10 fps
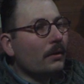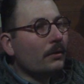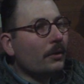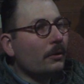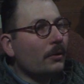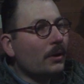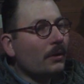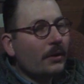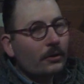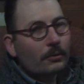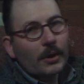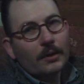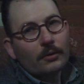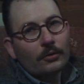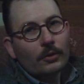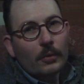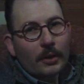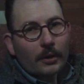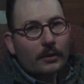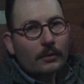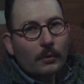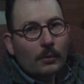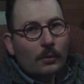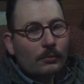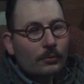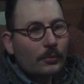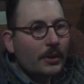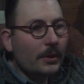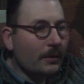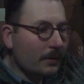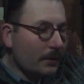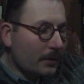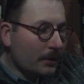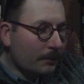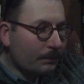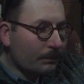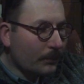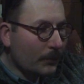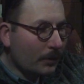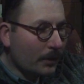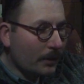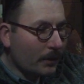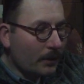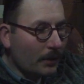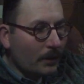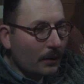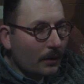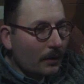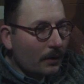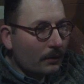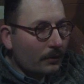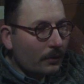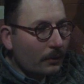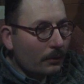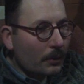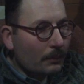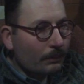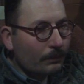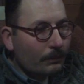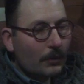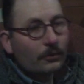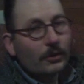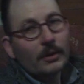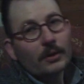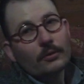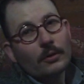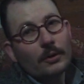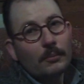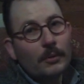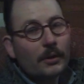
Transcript: So I think that's about it. Just a quick one from me tonight. So until next time,